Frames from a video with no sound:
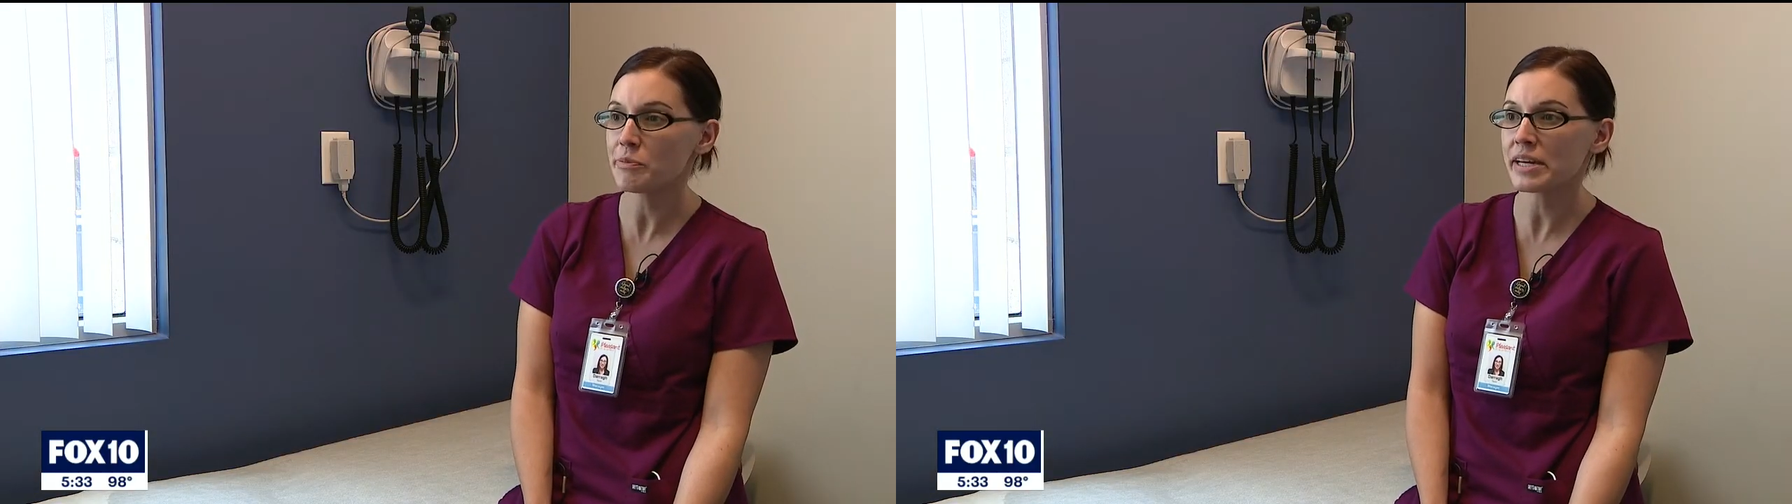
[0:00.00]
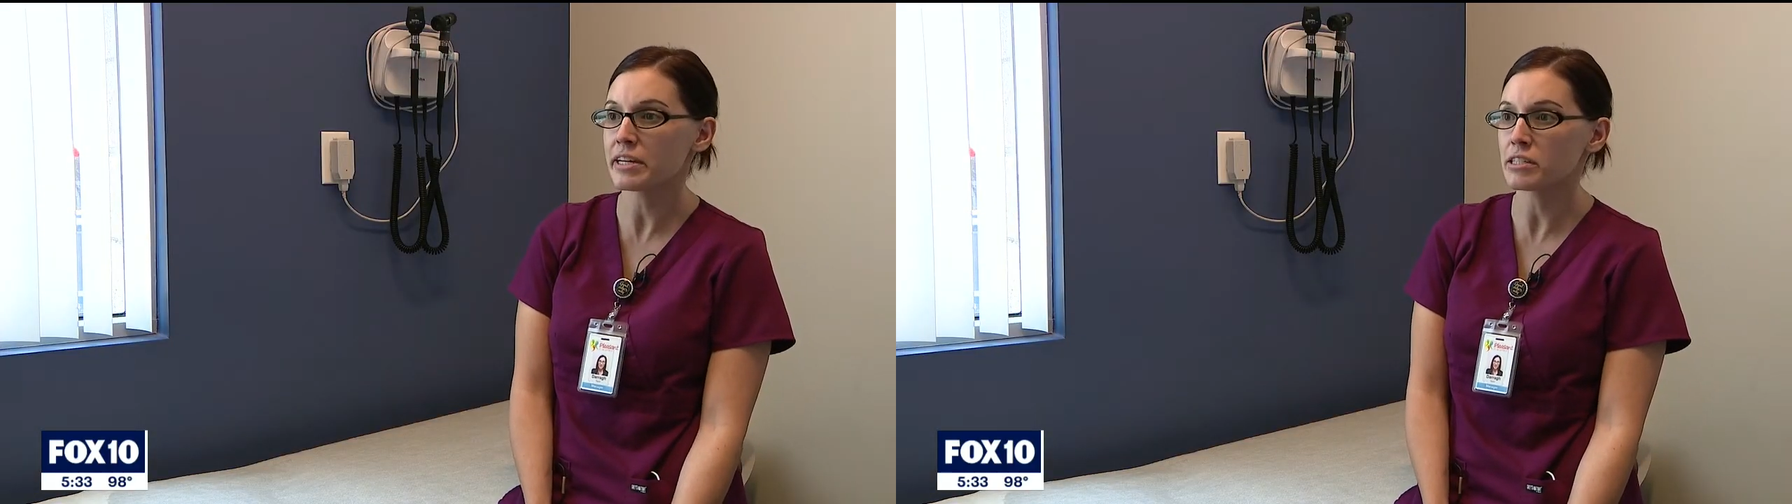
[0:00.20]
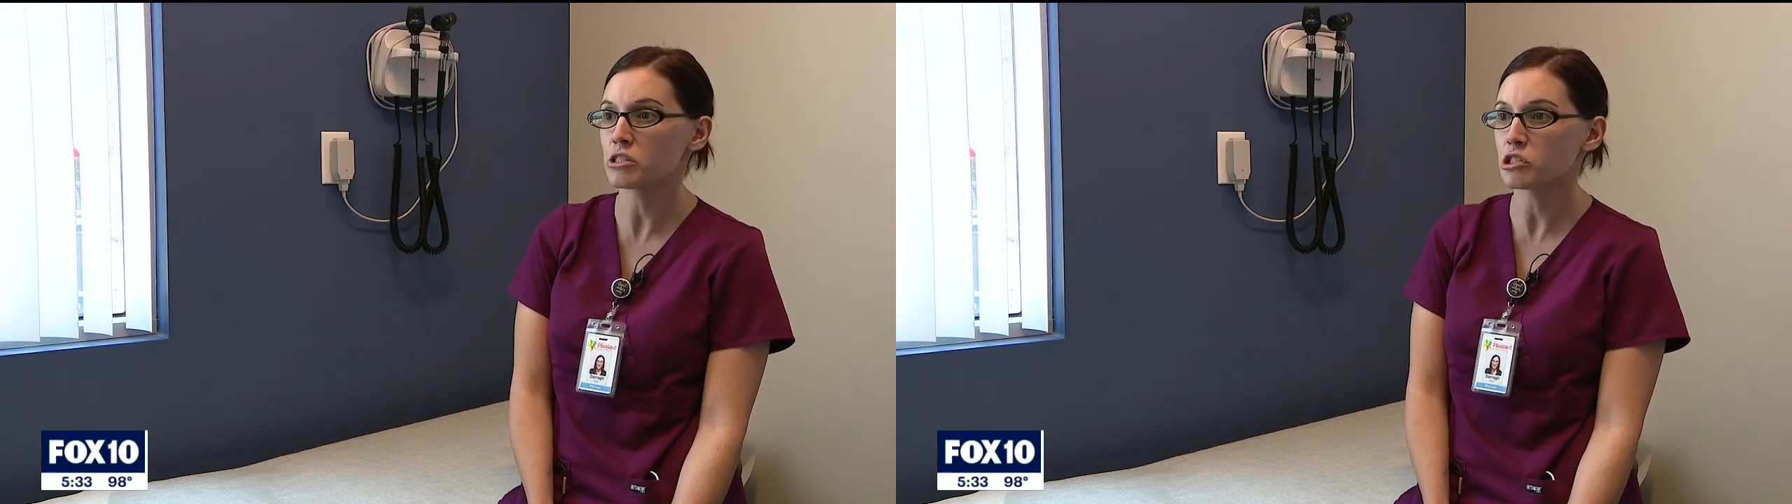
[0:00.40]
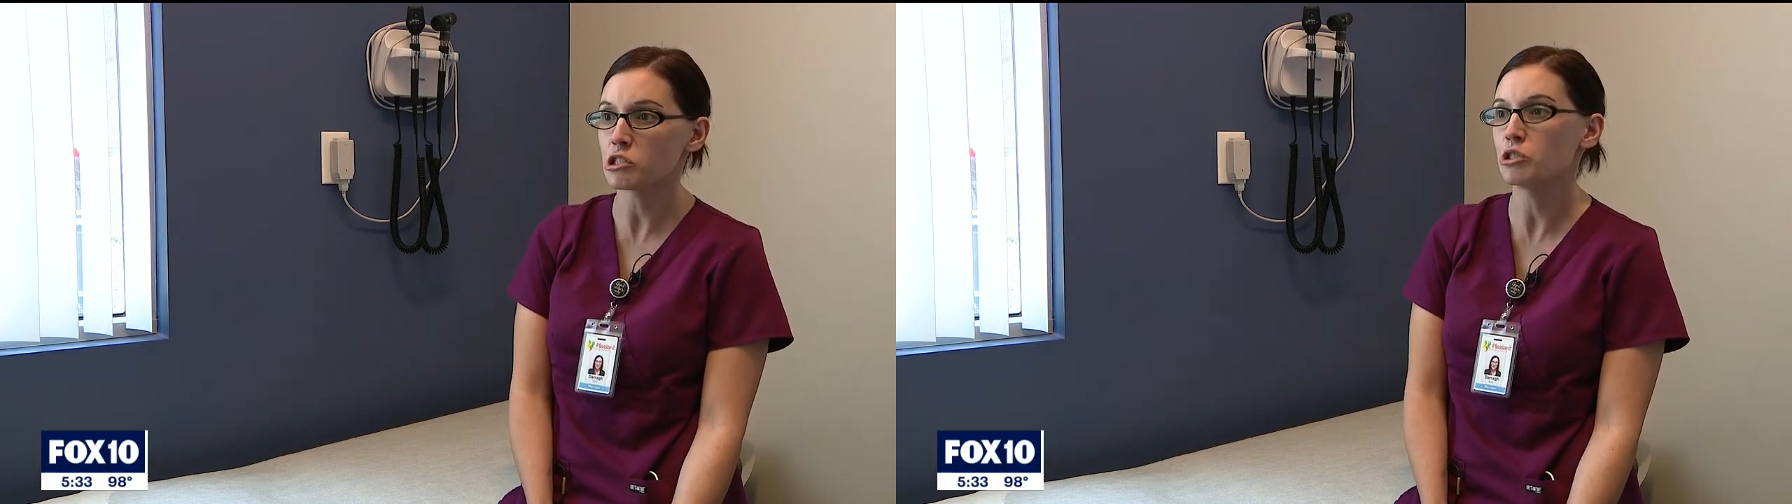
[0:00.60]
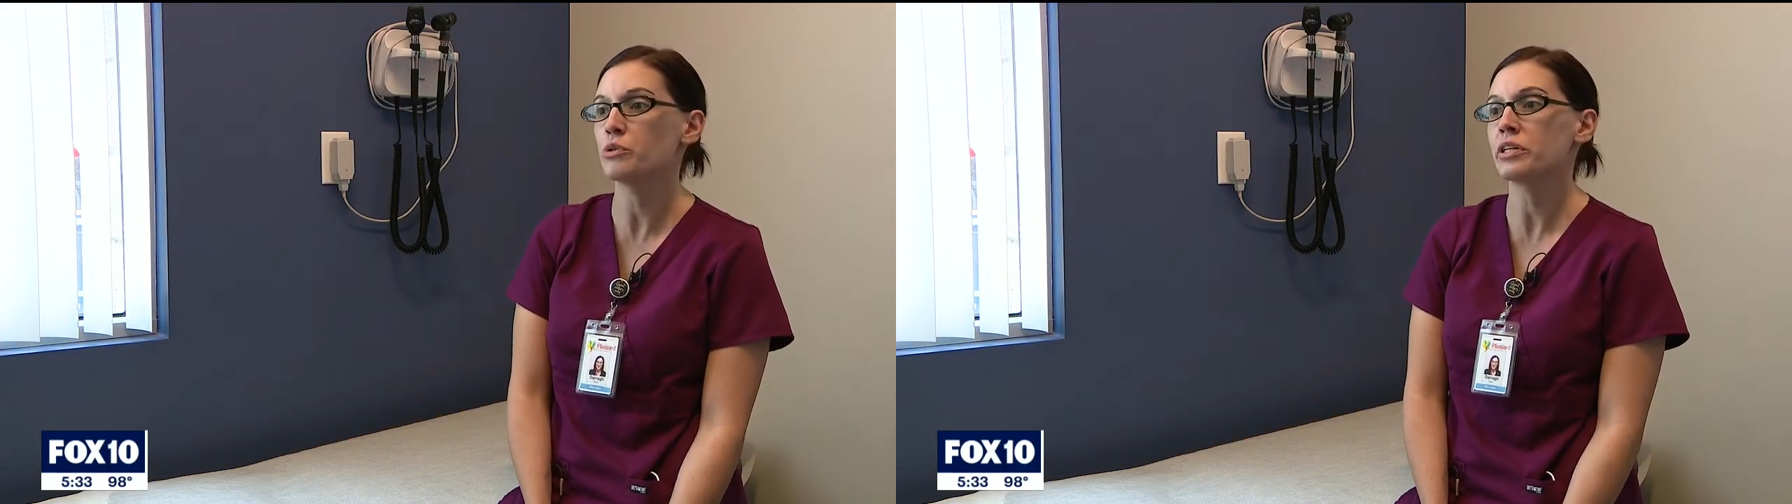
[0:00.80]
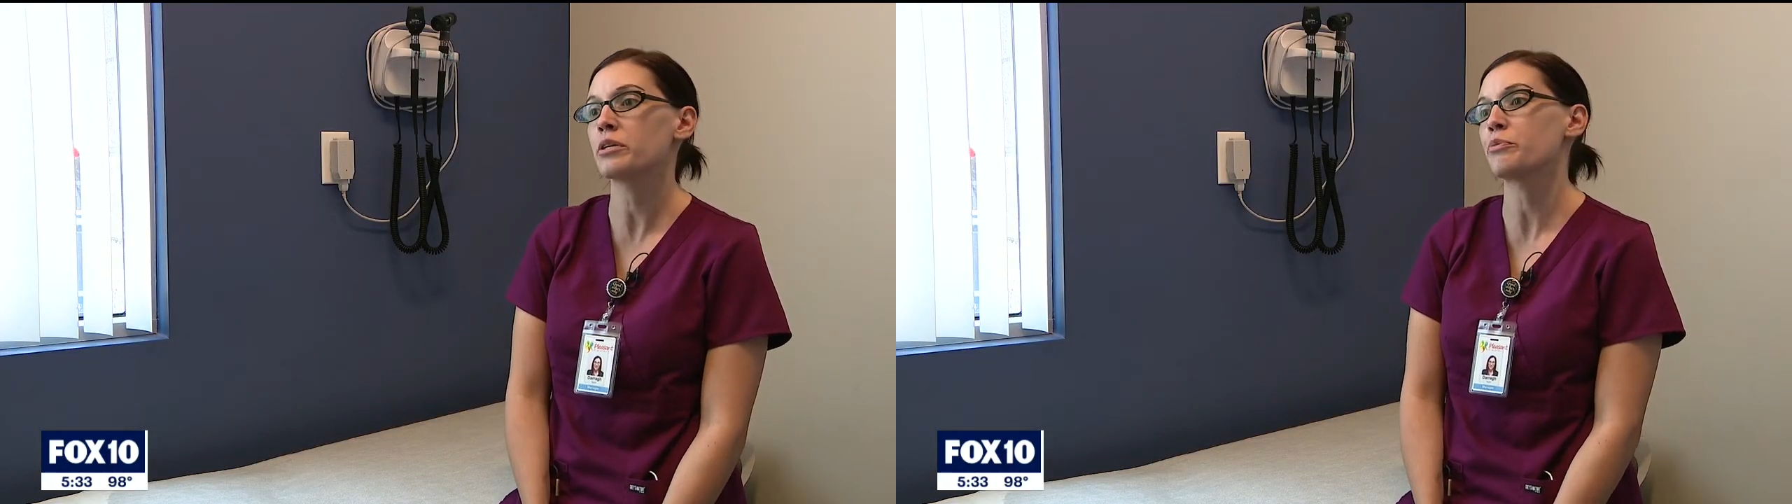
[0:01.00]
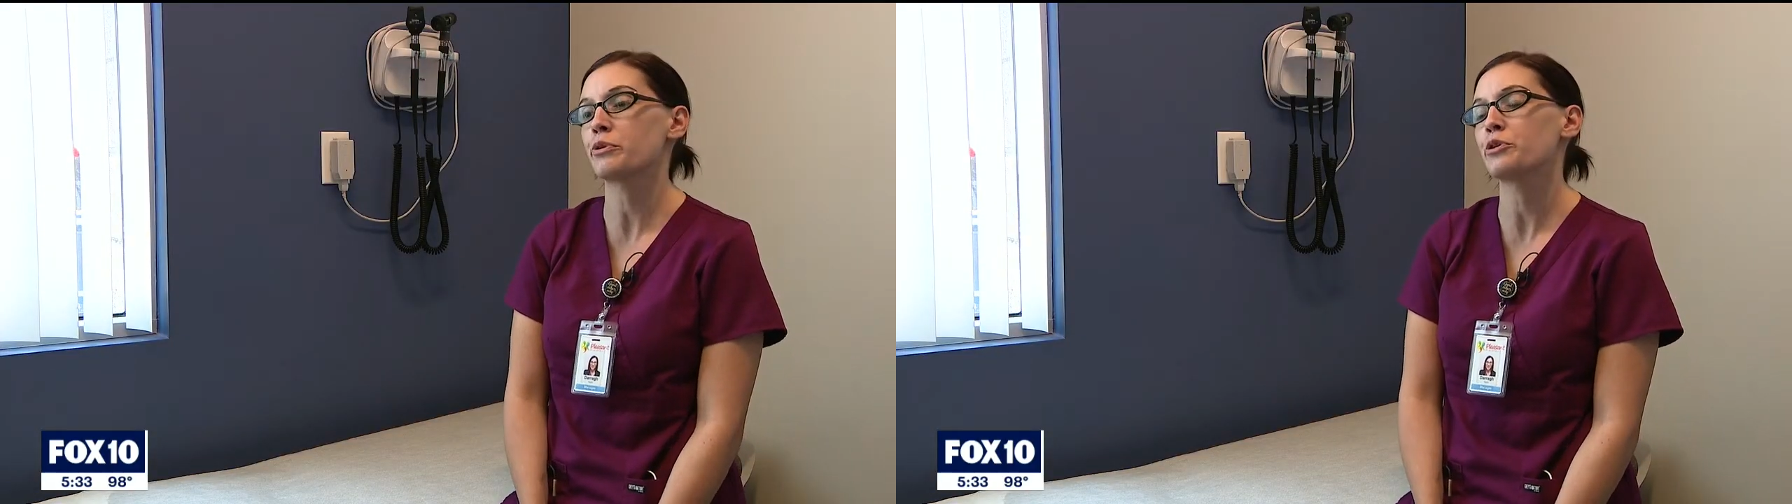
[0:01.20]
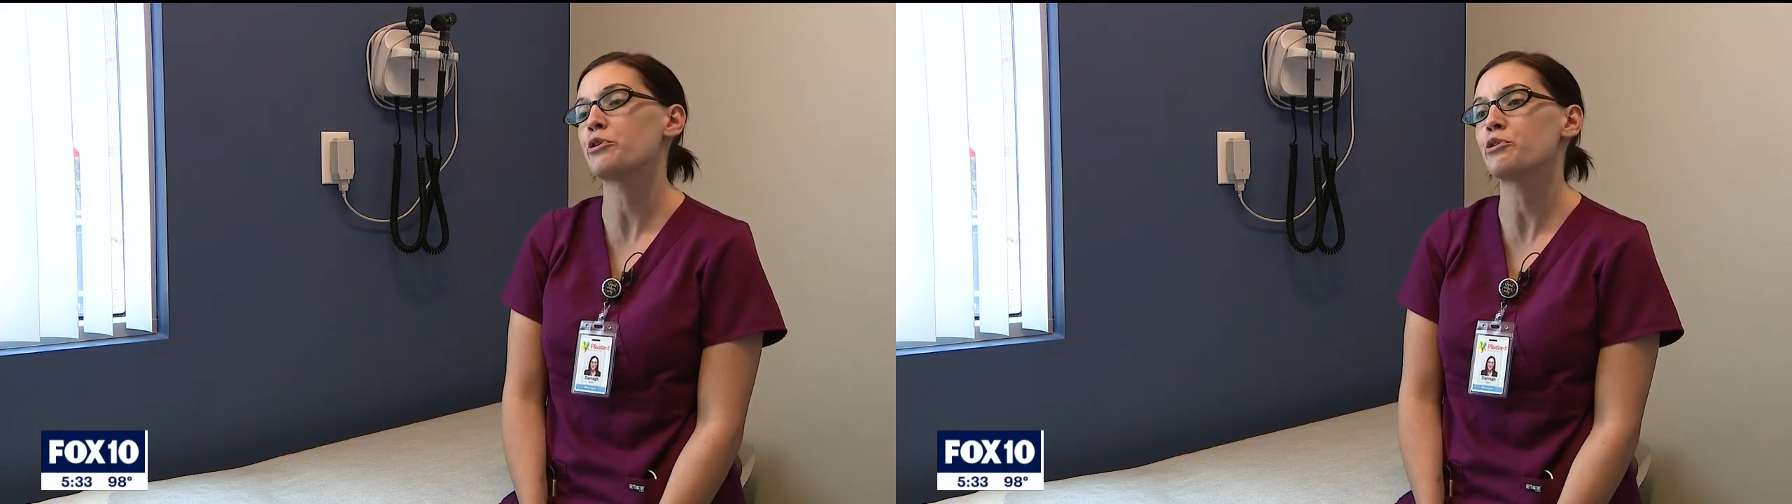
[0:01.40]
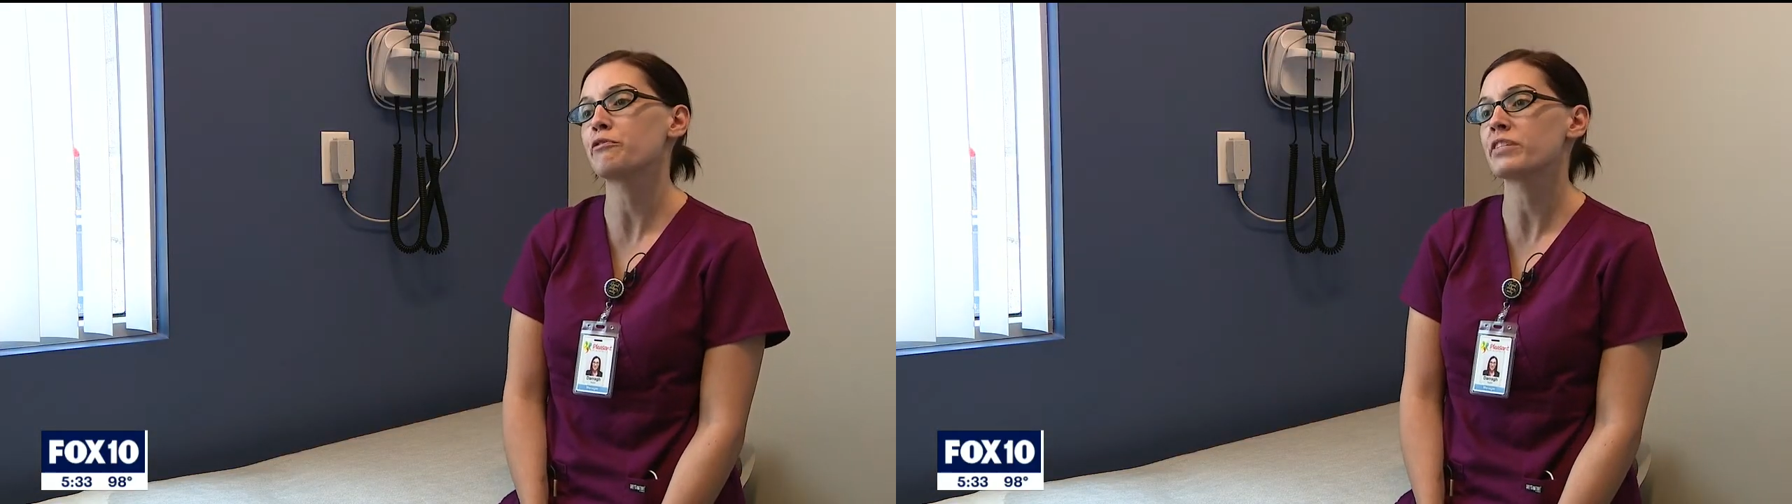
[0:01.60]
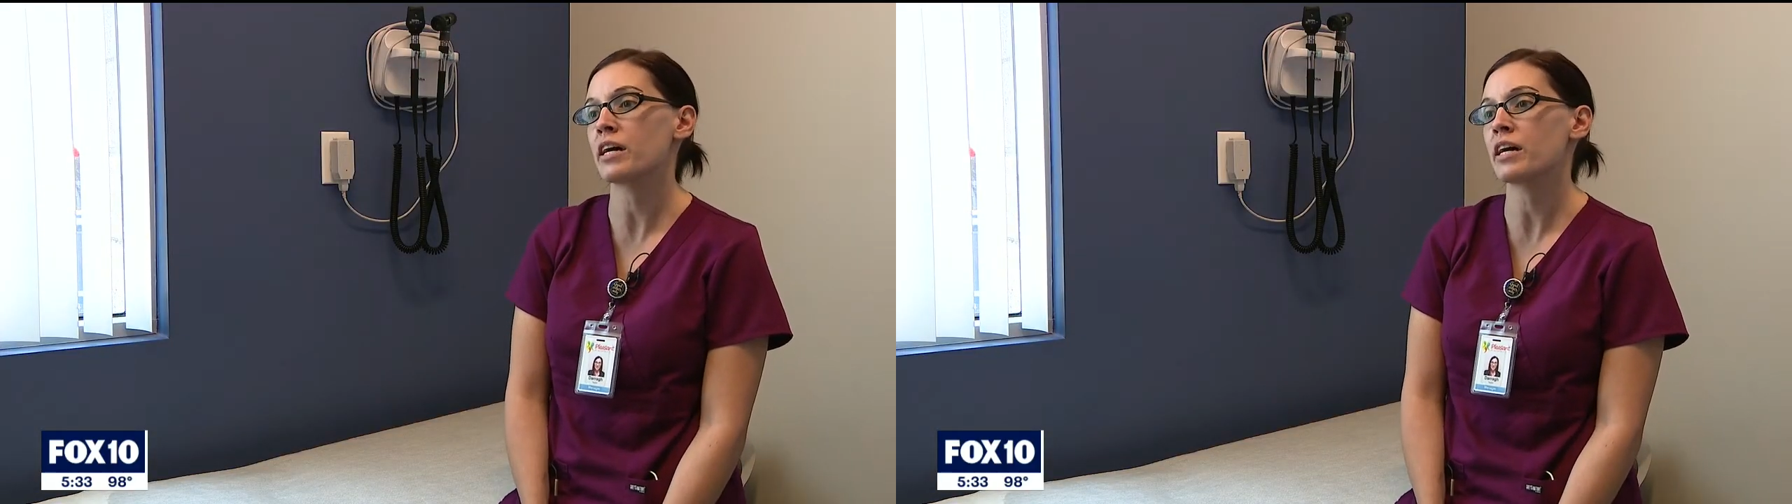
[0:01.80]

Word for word: because it's just newly approved.